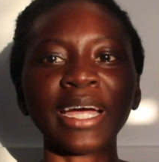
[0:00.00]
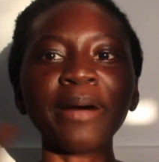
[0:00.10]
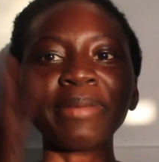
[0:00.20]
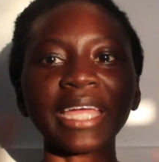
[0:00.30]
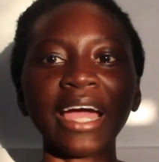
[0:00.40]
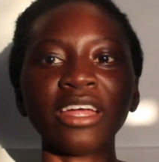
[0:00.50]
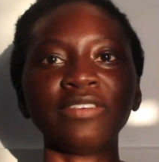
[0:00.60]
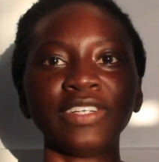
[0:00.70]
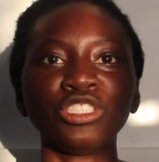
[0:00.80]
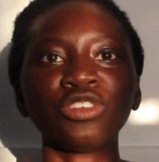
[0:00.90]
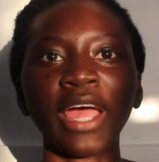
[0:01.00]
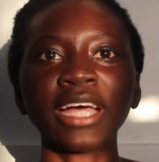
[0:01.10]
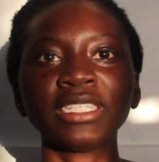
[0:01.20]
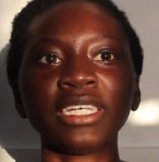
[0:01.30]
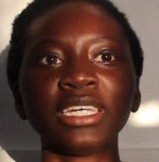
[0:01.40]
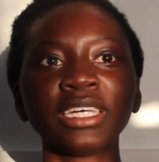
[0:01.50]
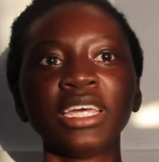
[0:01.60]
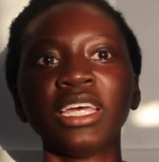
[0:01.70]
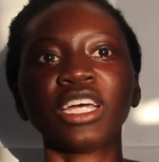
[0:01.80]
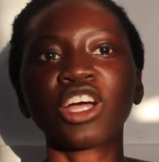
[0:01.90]
coming out of attracting
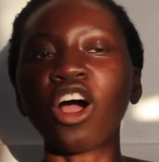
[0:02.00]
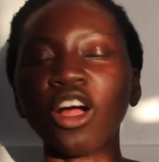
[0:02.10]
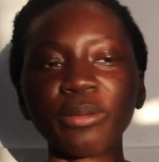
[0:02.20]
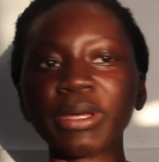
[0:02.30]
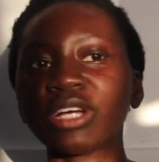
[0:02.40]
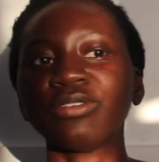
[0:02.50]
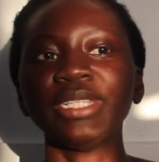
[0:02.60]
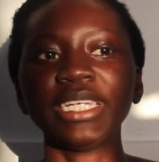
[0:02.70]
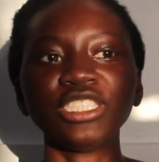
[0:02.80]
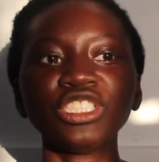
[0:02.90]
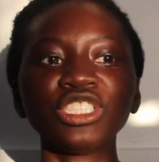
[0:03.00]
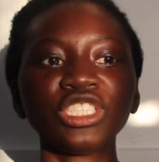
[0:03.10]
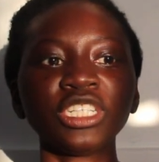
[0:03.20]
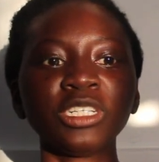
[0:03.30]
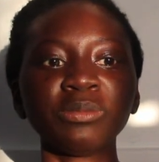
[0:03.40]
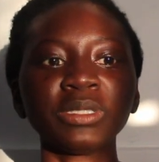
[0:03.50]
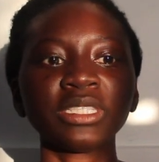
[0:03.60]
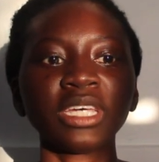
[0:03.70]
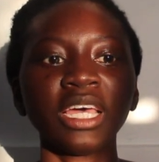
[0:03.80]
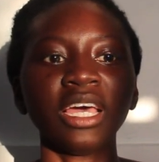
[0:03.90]
karmic
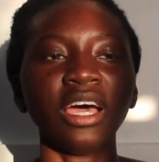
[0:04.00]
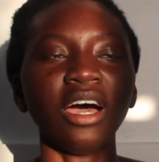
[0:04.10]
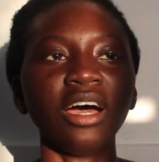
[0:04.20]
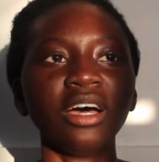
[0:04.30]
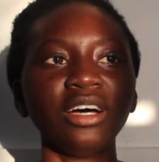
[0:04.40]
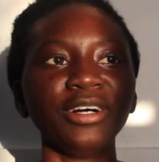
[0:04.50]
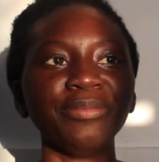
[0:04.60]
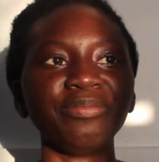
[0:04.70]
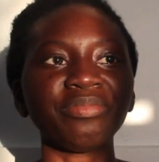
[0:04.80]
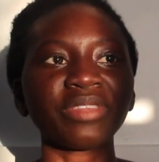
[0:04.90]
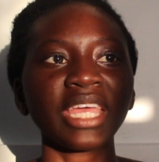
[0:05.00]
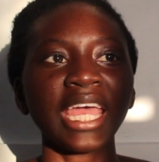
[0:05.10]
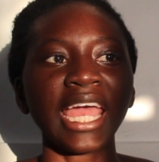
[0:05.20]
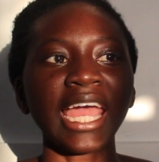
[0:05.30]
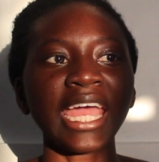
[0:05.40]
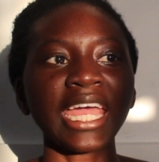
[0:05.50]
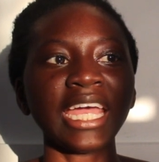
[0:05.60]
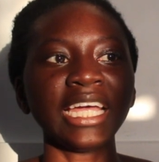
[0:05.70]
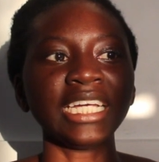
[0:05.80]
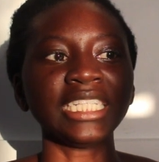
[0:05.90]
relationships. Um,
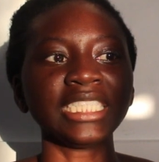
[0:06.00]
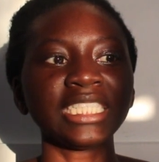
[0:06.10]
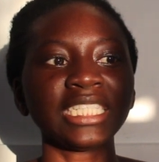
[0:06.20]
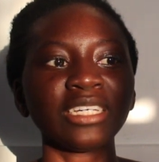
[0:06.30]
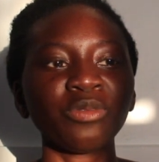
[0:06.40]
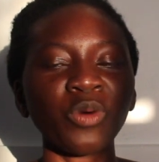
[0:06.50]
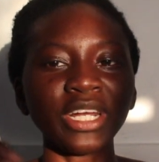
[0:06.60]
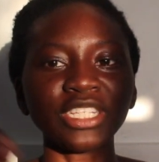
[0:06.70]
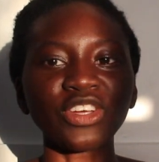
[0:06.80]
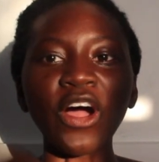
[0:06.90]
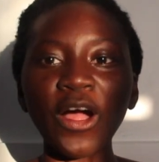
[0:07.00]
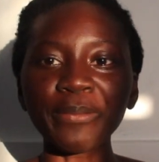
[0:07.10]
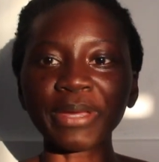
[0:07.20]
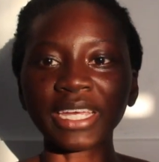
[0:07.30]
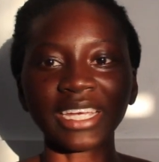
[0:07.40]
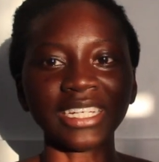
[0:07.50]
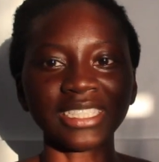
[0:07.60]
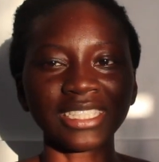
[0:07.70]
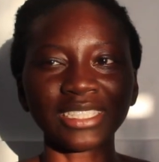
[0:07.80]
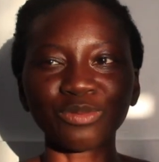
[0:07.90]
and when it's karmic,
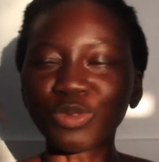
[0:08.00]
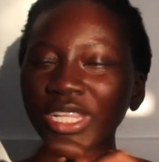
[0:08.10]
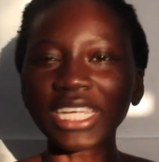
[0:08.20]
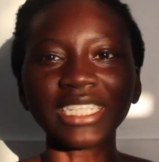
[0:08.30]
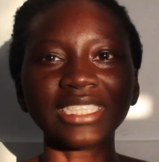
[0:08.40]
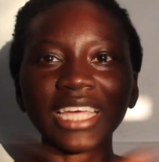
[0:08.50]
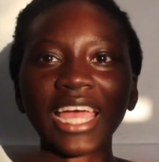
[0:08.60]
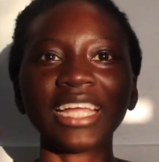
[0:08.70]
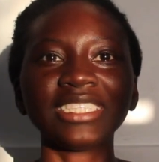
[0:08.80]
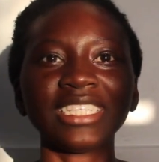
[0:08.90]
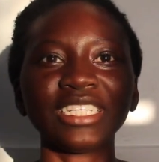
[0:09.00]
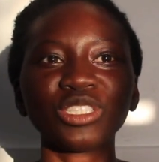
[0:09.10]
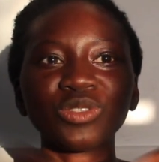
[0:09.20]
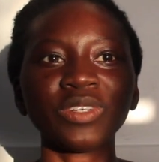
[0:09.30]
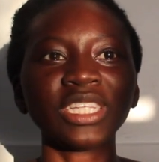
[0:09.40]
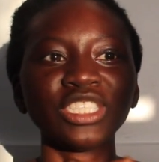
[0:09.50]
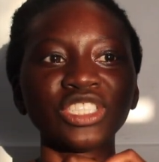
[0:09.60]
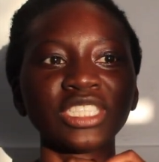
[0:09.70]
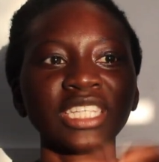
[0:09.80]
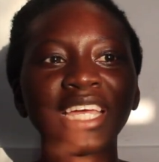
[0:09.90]
it's really intense, and it's really
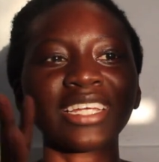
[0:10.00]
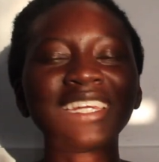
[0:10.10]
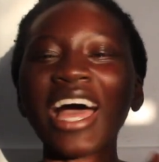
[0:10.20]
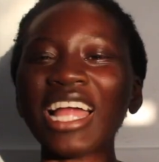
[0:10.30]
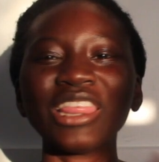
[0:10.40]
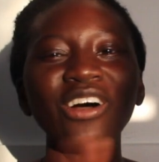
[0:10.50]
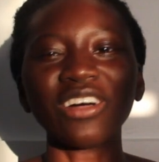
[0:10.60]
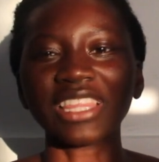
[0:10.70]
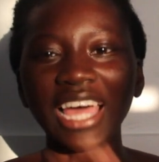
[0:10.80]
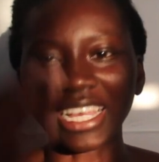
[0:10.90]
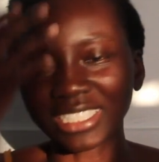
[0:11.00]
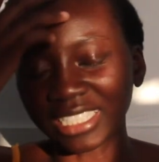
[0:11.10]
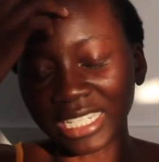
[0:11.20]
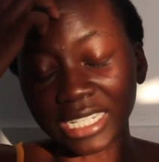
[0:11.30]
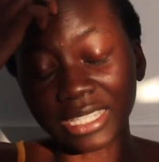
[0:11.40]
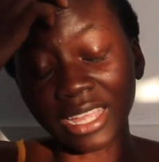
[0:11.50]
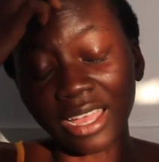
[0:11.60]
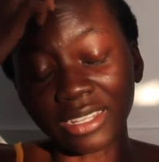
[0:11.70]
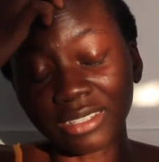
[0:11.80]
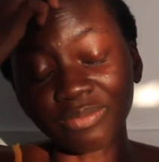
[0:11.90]
just like not long lasting. It's
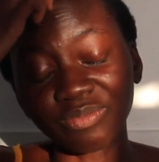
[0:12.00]
not,